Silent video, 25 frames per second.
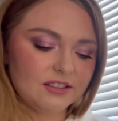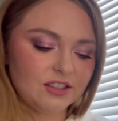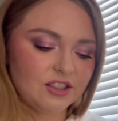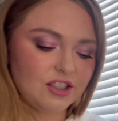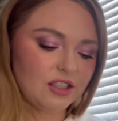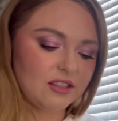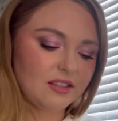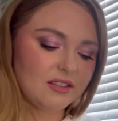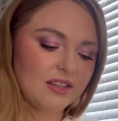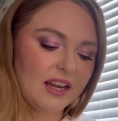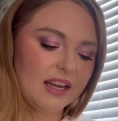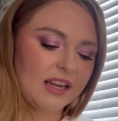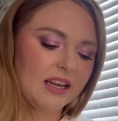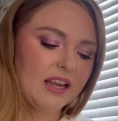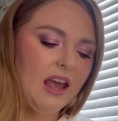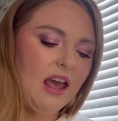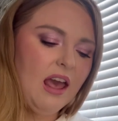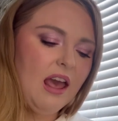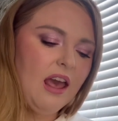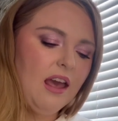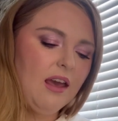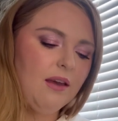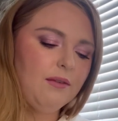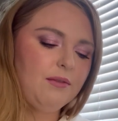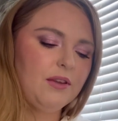Just like
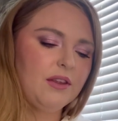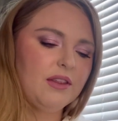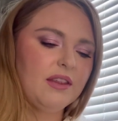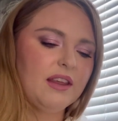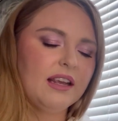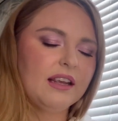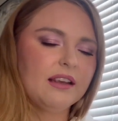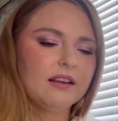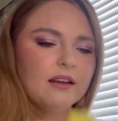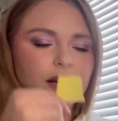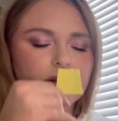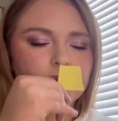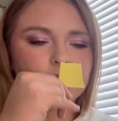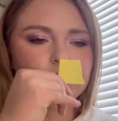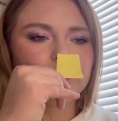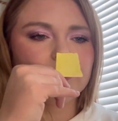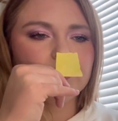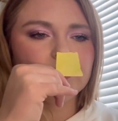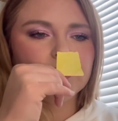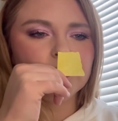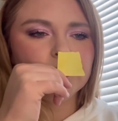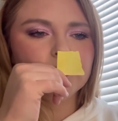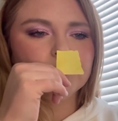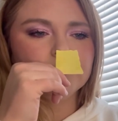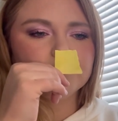if you think of
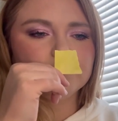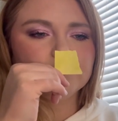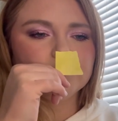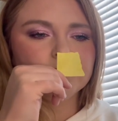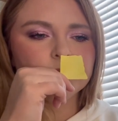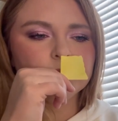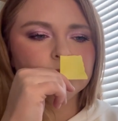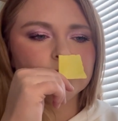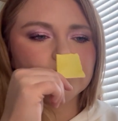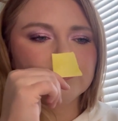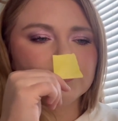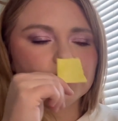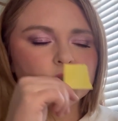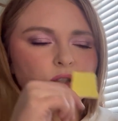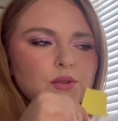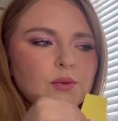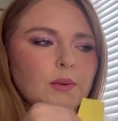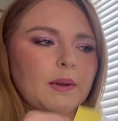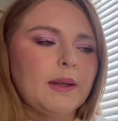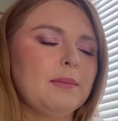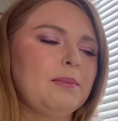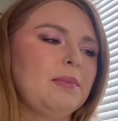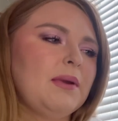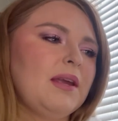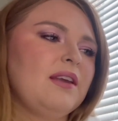
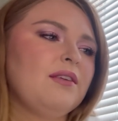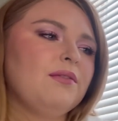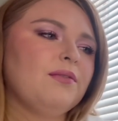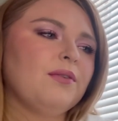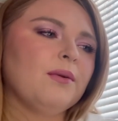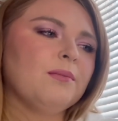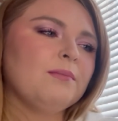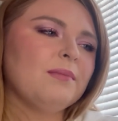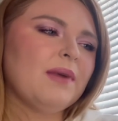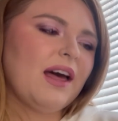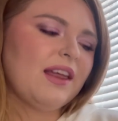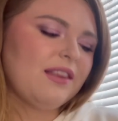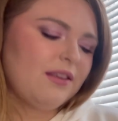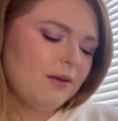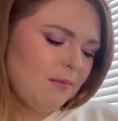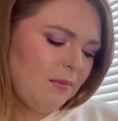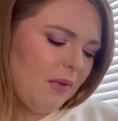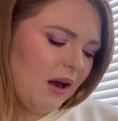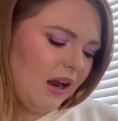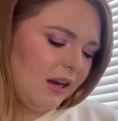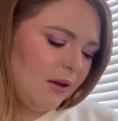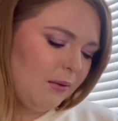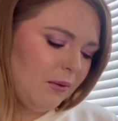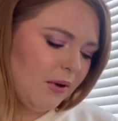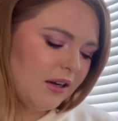Sweet Pea from Bath &
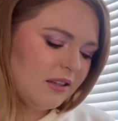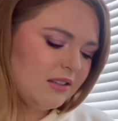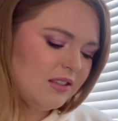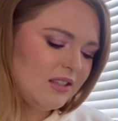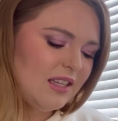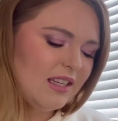Body Works.